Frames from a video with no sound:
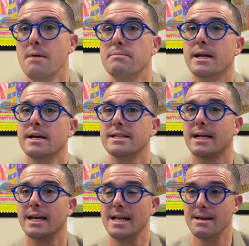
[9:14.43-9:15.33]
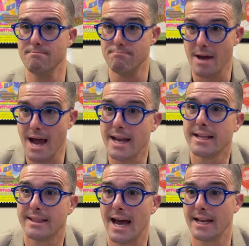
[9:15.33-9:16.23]
because it can embed
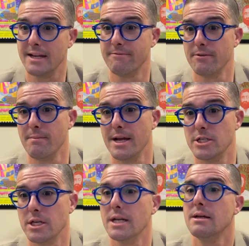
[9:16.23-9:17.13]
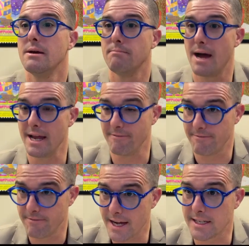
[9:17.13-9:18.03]
that information by
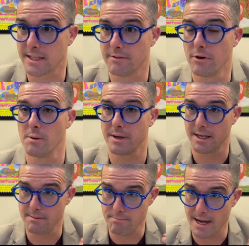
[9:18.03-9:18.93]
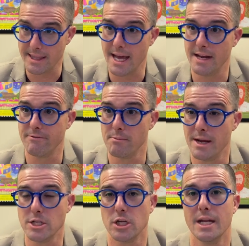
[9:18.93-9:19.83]
inflecting the verb. It can embed that
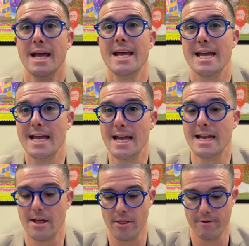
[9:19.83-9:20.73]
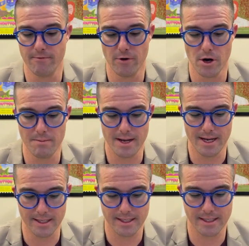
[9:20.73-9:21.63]
information in the verb
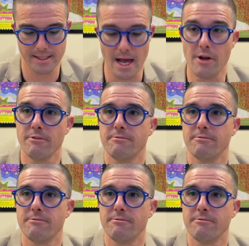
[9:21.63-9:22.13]
itself.